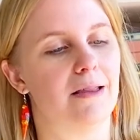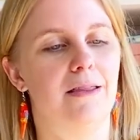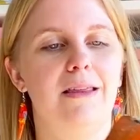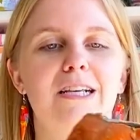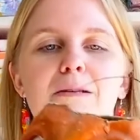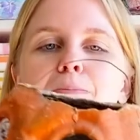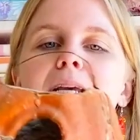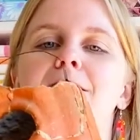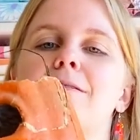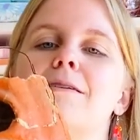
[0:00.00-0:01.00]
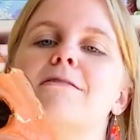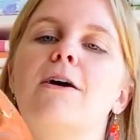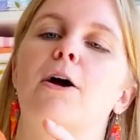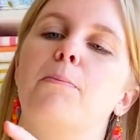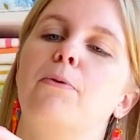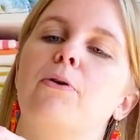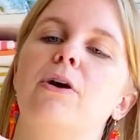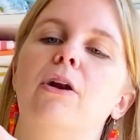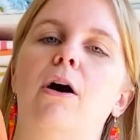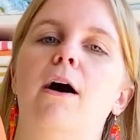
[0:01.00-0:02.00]
these pieces are
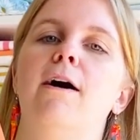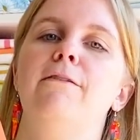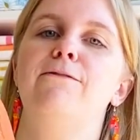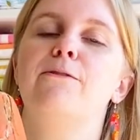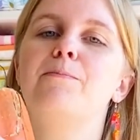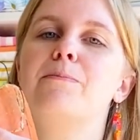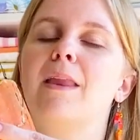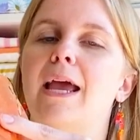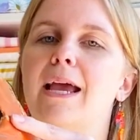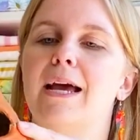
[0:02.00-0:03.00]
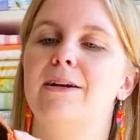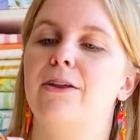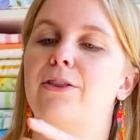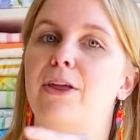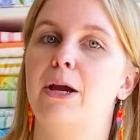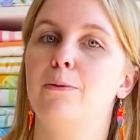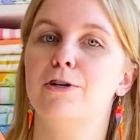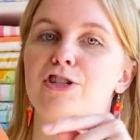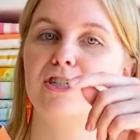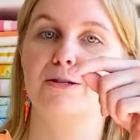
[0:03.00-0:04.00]
broken off and they were
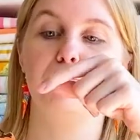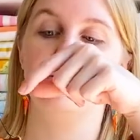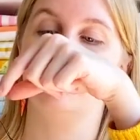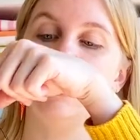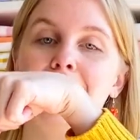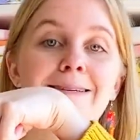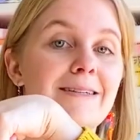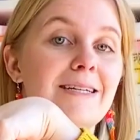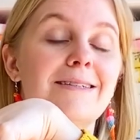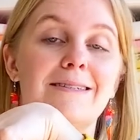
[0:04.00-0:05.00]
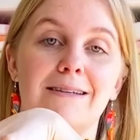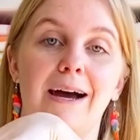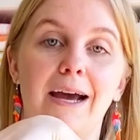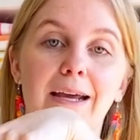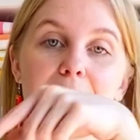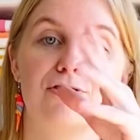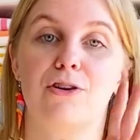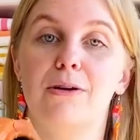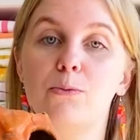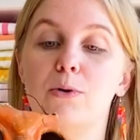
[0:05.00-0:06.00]
just placed inside.
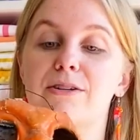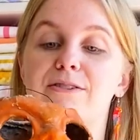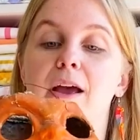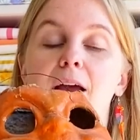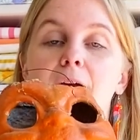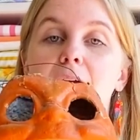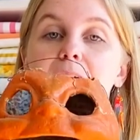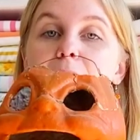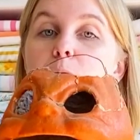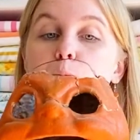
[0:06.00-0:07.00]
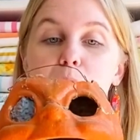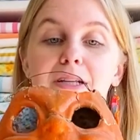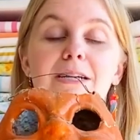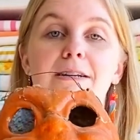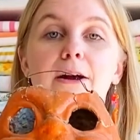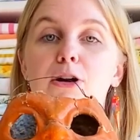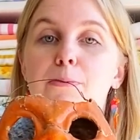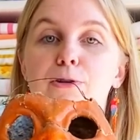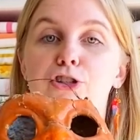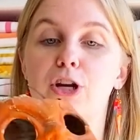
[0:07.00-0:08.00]
So it was in really
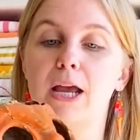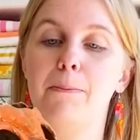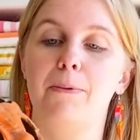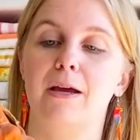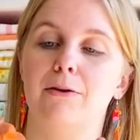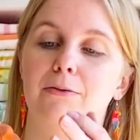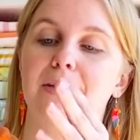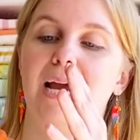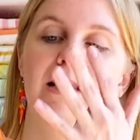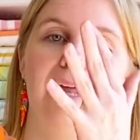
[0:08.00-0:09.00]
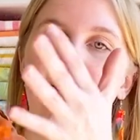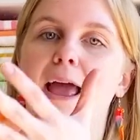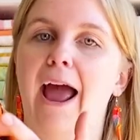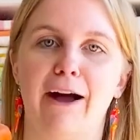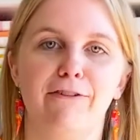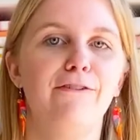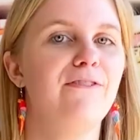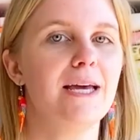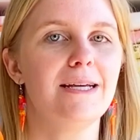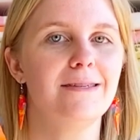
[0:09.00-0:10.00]
terrible shape. It only had like half a
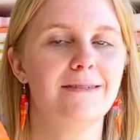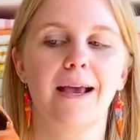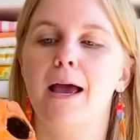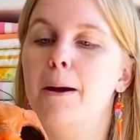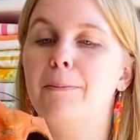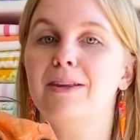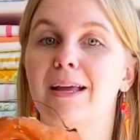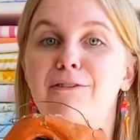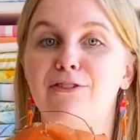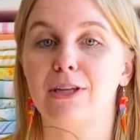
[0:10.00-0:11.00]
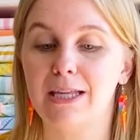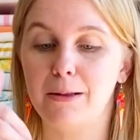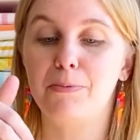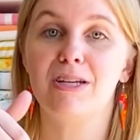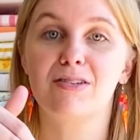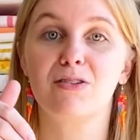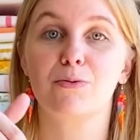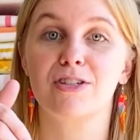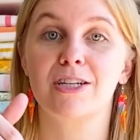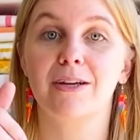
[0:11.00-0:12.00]
face, but thankfully the pieces
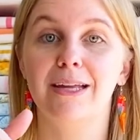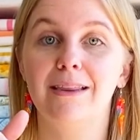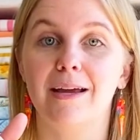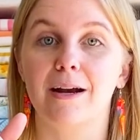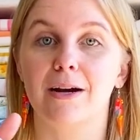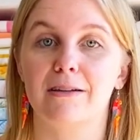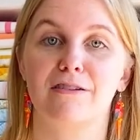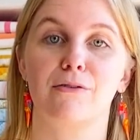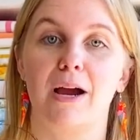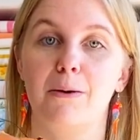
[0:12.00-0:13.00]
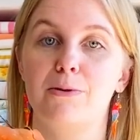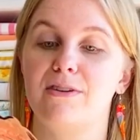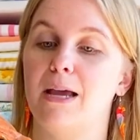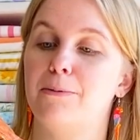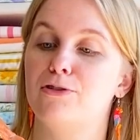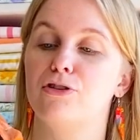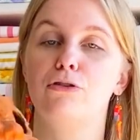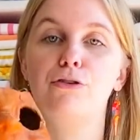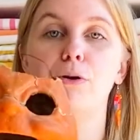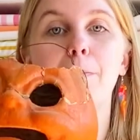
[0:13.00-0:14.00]
were still in there. And so I was able to
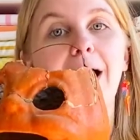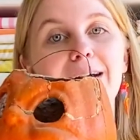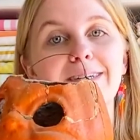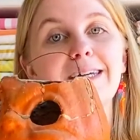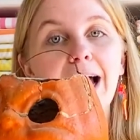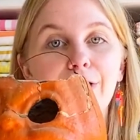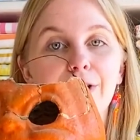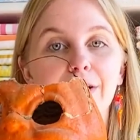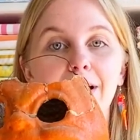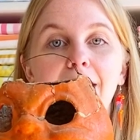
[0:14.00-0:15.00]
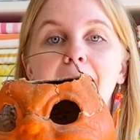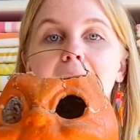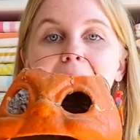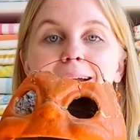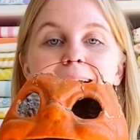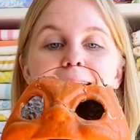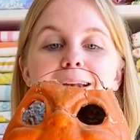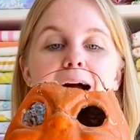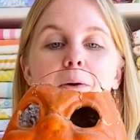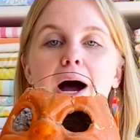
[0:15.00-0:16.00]
glue it back together and
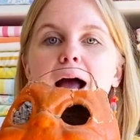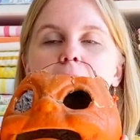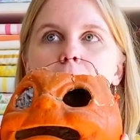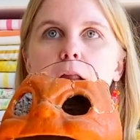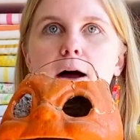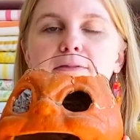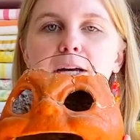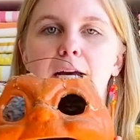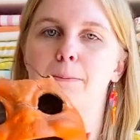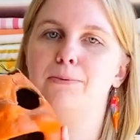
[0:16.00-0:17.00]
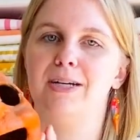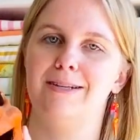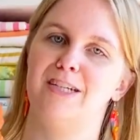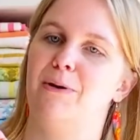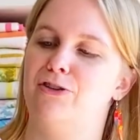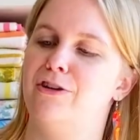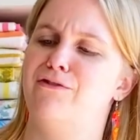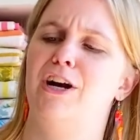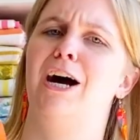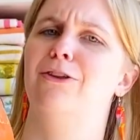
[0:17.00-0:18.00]
now I love it. Plus, especially
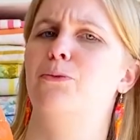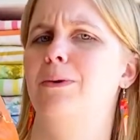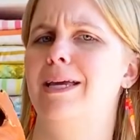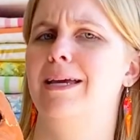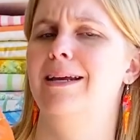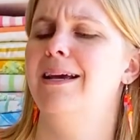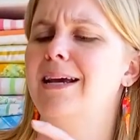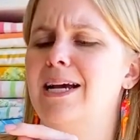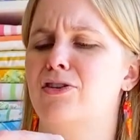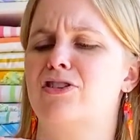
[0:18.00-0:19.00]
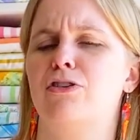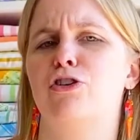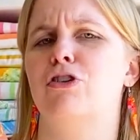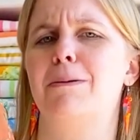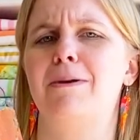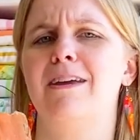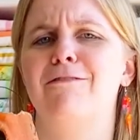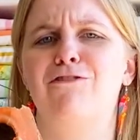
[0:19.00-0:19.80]
for Halloween, it looks all creepy and